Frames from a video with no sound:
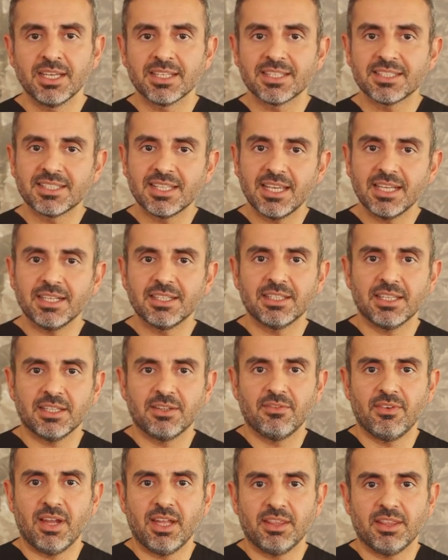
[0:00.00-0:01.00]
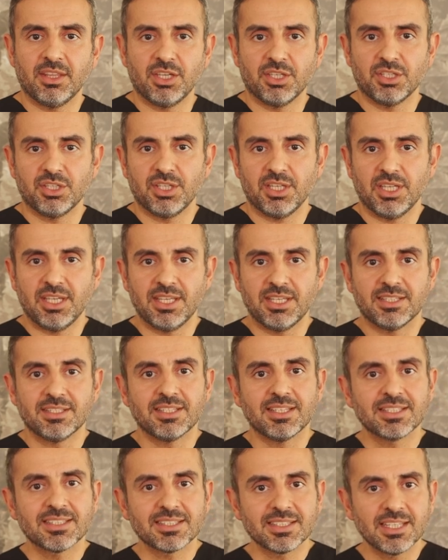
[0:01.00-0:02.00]
Second advantage
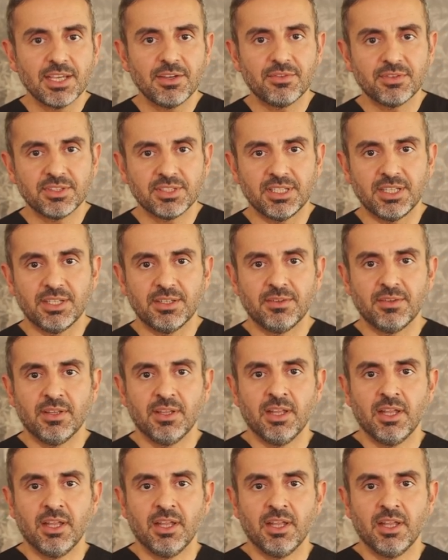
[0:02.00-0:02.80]
is safety.